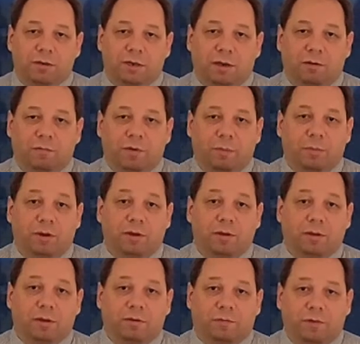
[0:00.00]
single
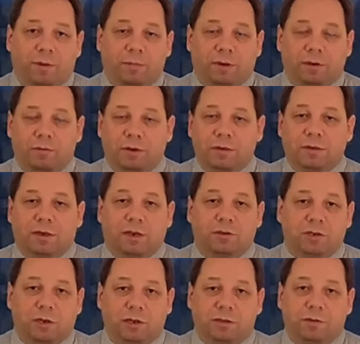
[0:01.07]
family family
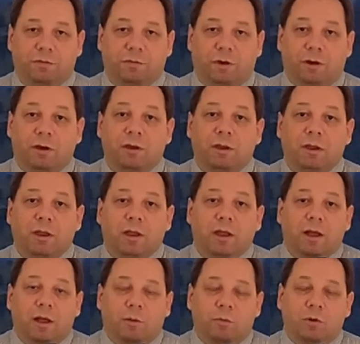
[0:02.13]
residential SFR,
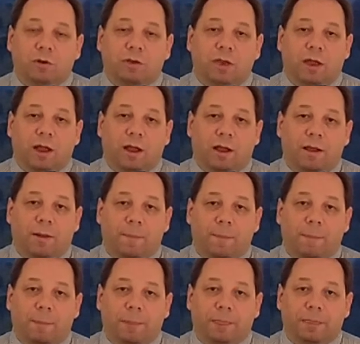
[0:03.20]
uh, would
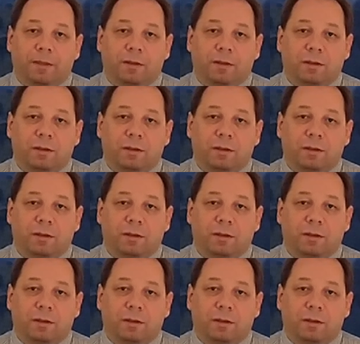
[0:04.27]
um,